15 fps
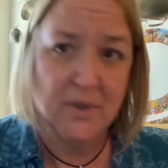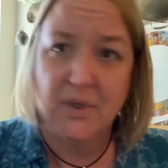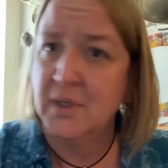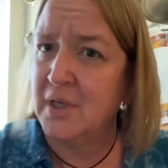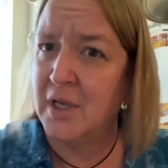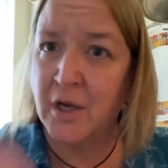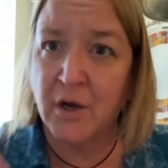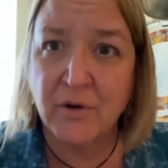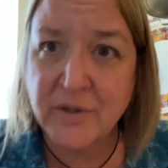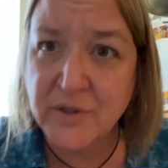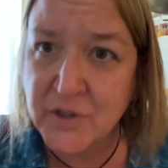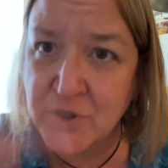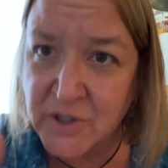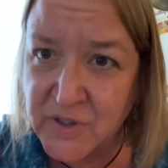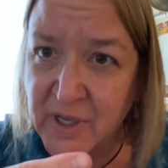You know,
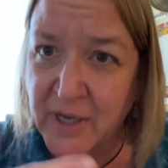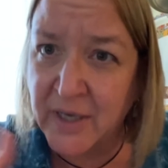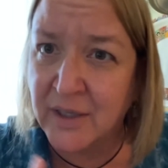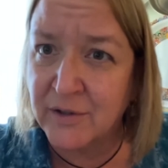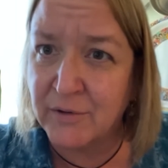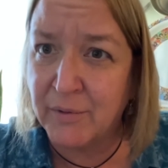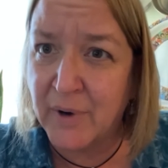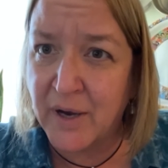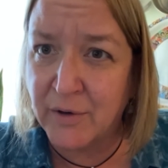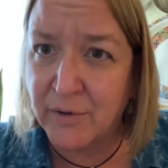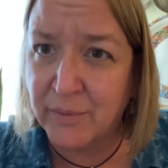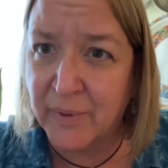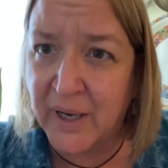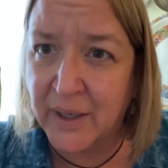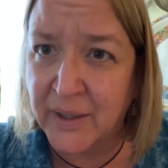it's just like in the
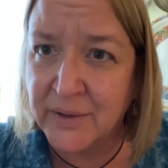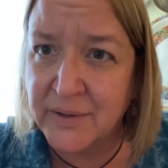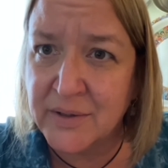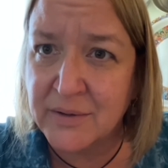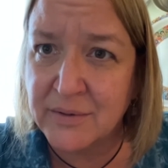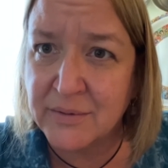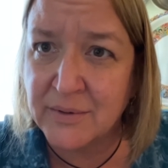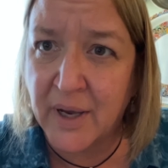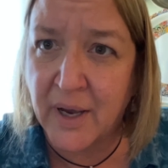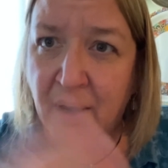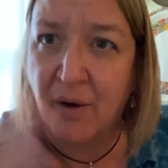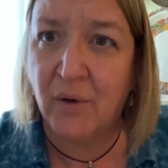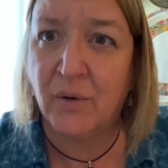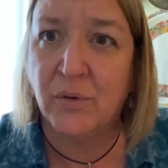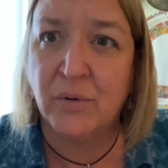Rider-Waite,
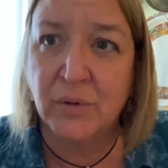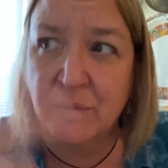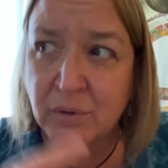how,